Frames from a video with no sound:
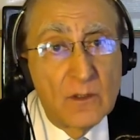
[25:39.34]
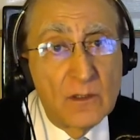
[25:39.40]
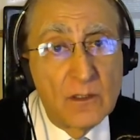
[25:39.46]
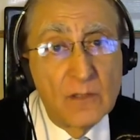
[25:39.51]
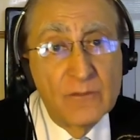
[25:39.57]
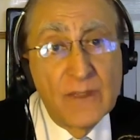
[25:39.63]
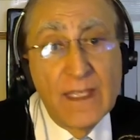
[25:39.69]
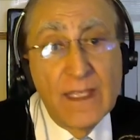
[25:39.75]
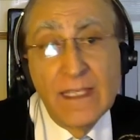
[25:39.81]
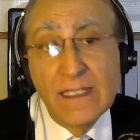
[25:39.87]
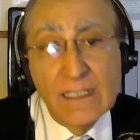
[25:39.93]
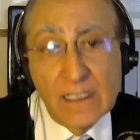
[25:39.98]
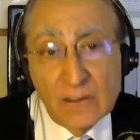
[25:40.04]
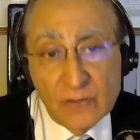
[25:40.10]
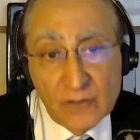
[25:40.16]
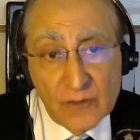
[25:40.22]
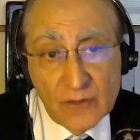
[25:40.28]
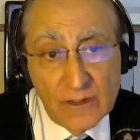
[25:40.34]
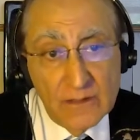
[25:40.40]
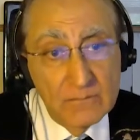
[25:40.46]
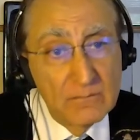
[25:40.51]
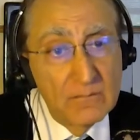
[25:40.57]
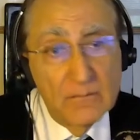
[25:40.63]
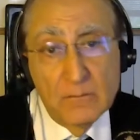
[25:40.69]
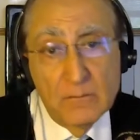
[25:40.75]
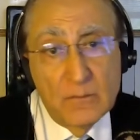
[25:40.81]
of a country,
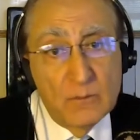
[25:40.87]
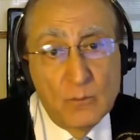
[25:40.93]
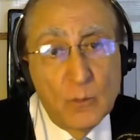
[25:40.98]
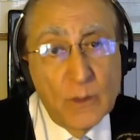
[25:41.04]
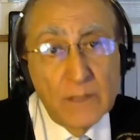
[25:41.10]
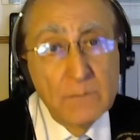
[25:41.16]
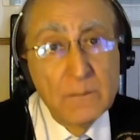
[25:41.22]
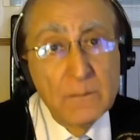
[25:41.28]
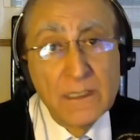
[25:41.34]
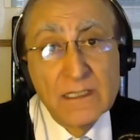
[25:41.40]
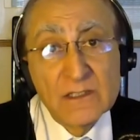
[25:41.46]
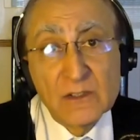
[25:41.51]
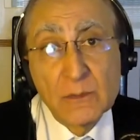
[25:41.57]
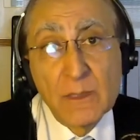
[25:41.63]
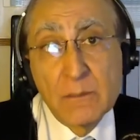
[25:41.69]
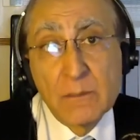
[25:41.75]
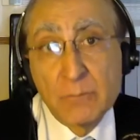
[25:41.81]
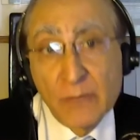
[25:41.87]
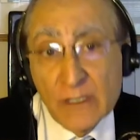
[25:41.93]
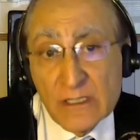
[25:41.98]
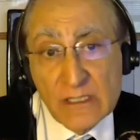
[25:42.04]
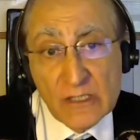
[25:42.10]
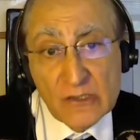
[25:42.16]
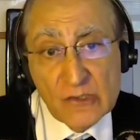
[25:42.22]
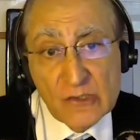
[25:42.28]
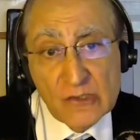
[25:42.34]
what it means to be
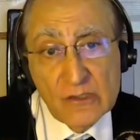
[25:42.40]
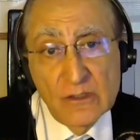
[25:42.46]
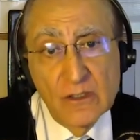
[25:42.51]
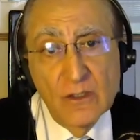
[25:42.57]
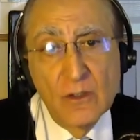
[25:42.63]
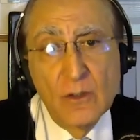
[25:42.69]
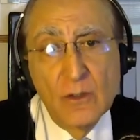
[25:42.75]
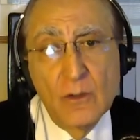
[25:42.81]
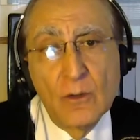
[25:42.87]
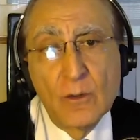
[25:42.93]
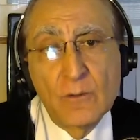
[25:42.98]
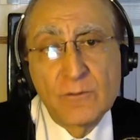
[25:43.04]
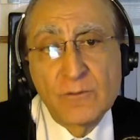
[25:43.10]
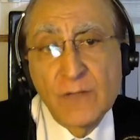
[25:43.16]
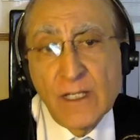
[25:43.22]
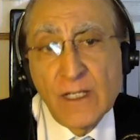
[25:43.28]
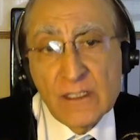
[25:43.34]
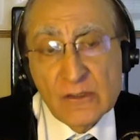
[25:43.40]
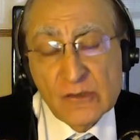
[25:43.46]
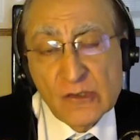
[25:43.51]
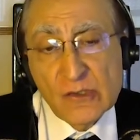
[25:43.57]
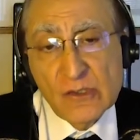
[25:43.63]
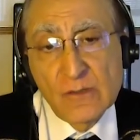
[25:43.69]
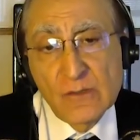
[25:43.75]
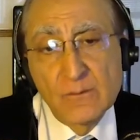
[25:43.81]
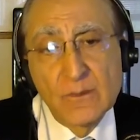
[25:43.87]
British or
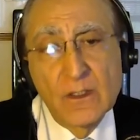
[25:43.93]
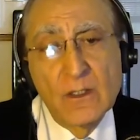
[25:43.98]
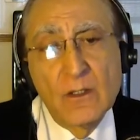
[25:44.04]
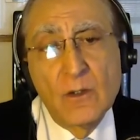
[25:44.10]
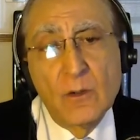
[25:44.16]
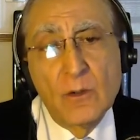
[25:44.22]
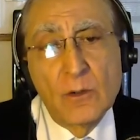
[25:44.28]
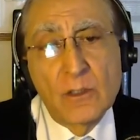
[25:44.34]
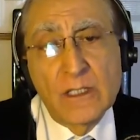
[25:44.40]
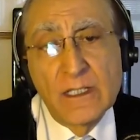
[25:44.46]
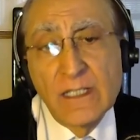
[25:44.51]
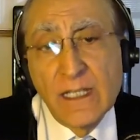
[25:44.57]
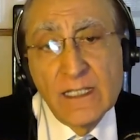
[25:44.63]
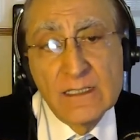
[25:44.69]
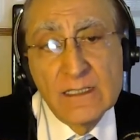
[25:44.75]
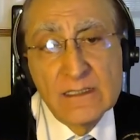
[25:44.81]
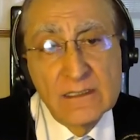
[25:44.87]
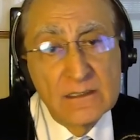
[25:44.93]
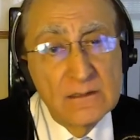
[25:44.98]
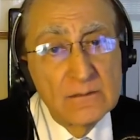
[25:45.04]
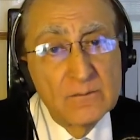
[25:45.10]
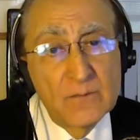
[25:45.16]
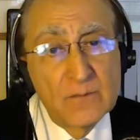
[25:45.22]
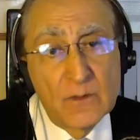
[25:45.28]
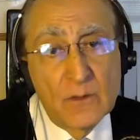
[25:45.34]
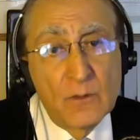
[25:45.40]
French or Canadian
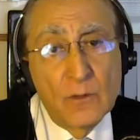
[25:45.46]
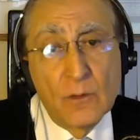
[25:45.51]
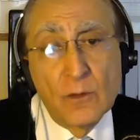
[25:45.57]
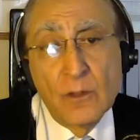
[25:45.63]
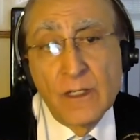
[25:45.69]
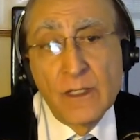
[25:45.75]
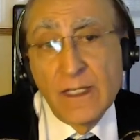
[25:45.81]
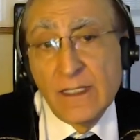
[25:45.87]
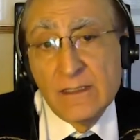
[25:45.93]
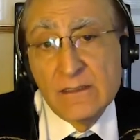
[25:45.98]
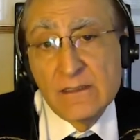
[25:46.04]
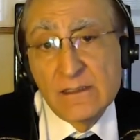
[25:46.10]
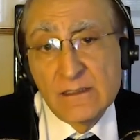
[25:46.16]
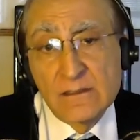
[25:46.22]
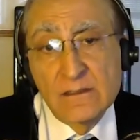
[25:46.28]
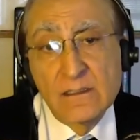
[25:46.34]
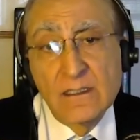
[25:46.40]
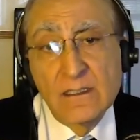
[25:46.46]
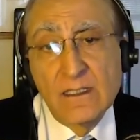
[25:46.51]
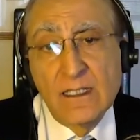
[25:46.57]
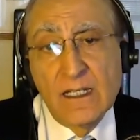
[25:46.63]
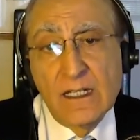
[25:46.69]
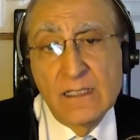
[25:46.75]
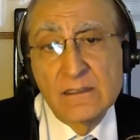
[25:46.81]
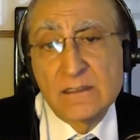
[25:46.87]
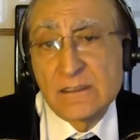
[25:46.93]
or Indian,
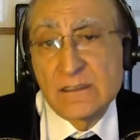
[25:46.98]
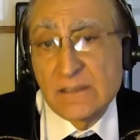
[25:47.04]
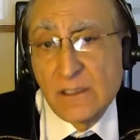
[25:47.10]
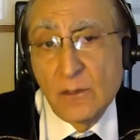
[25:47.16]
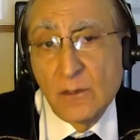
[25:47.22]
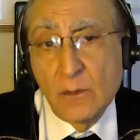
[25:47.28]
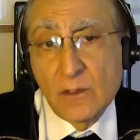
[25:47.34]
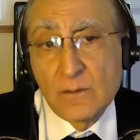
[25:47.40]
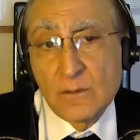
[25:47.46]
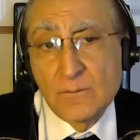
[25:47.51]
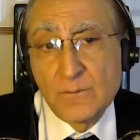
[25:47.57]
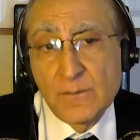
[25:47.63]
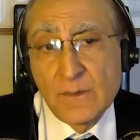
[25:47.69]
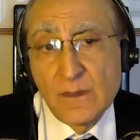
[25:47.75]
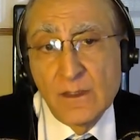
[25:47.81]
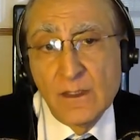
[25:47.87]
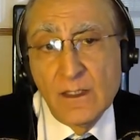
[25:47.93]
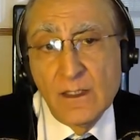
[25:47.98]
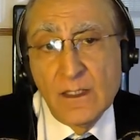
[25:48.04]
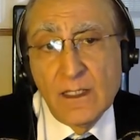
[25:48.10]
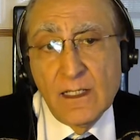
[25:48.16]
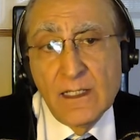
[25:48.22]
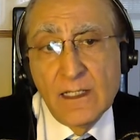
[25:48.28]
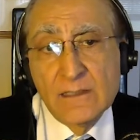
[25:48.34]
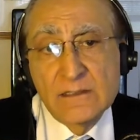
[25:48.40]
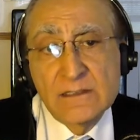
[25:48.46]
and so on.
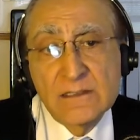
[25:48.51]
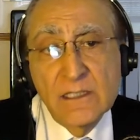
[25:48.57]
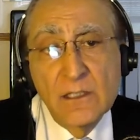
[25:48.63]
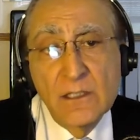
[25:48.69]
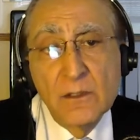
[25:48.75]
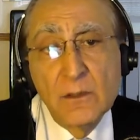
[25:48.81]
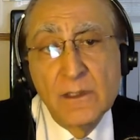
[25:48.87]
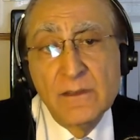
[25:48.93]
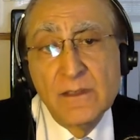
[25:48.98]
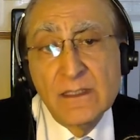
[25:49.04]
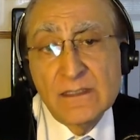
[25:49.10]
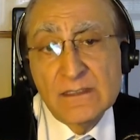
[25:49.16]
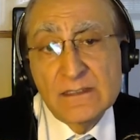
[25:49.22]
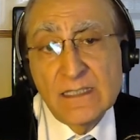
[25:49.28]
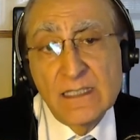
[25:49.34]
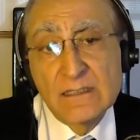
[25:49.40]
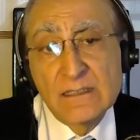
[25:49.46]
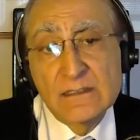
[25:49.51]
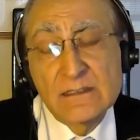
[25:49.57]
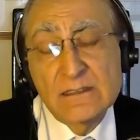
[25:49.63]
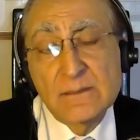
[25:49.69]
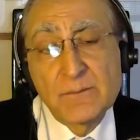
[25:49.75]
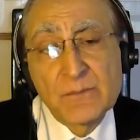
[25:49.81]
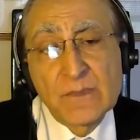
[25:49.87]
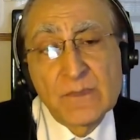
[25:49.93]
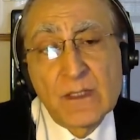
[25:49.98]
And so in this
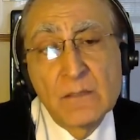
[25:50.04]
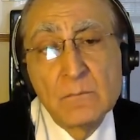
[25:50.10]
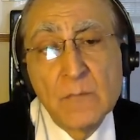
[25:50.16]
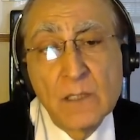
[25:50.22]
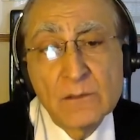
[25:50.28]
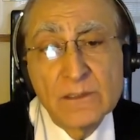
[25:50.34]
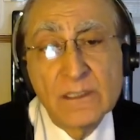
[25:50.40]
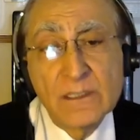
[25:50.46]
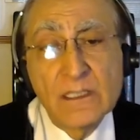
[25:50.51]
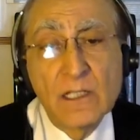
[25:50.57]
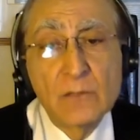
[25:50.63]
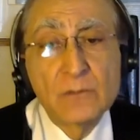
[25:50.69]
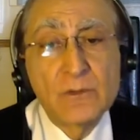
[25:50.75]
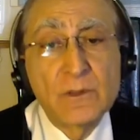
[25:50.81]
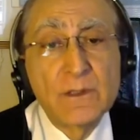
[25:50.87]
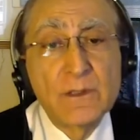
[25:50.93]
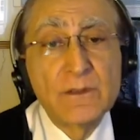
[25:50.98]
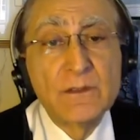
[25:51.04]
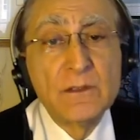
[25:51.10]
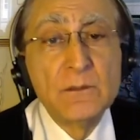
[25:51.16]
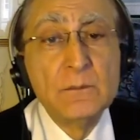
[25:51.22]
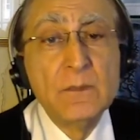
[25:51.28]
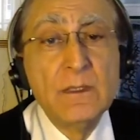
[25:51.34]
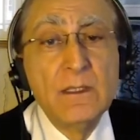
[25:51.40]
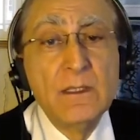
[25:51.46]
sense, multiculturalism